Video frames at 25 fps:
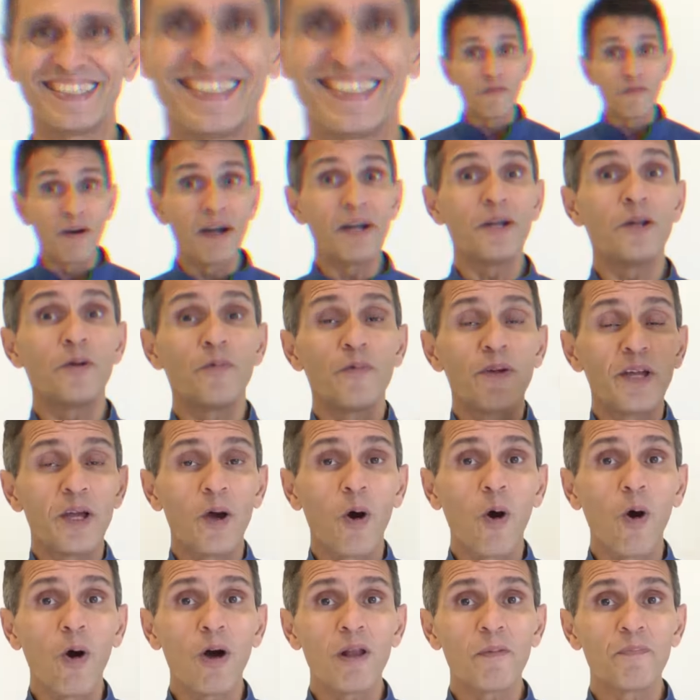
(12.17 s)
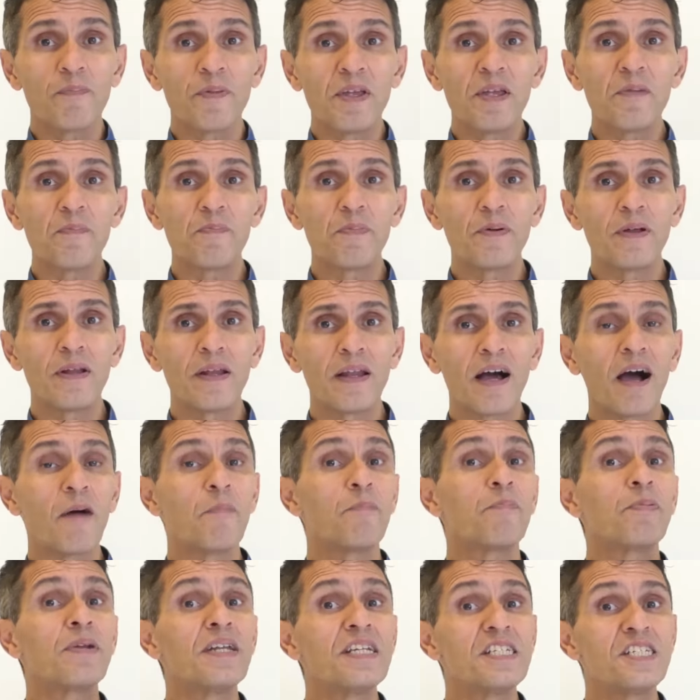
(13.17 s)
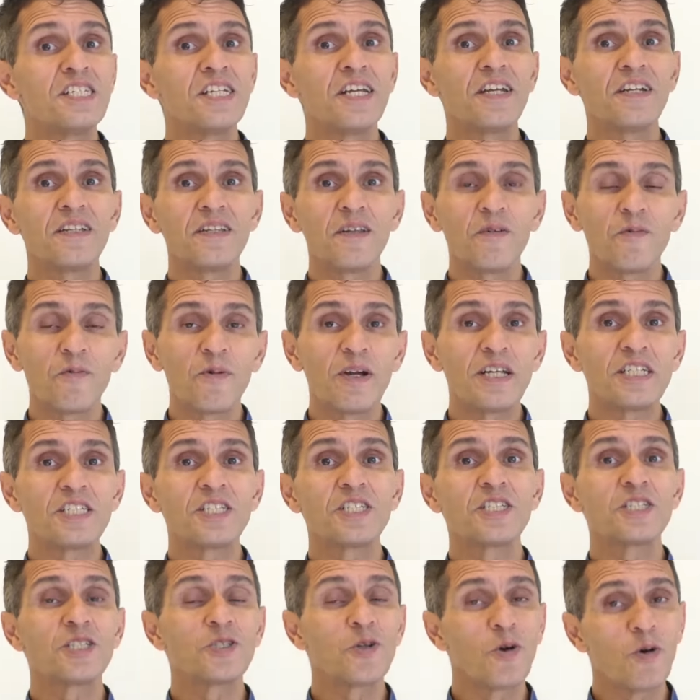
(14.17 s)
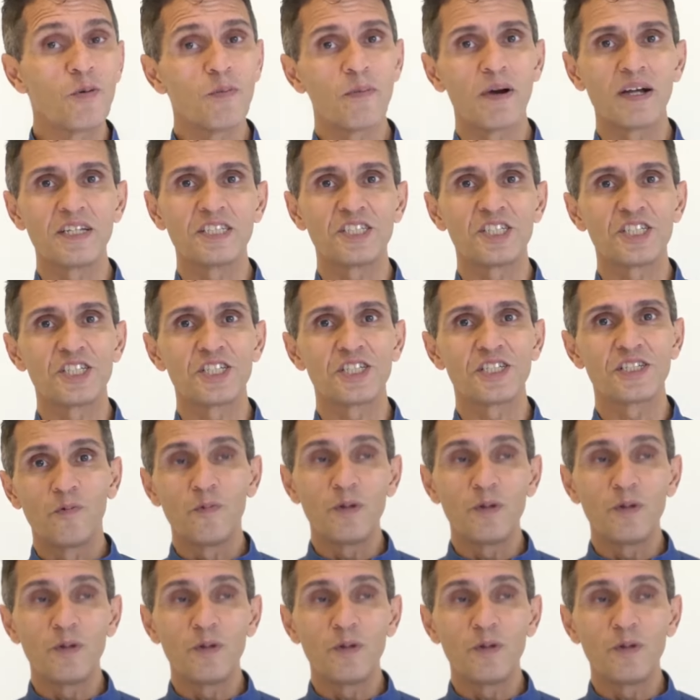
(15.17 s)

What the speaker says: Why do we all people appreciate the West so much?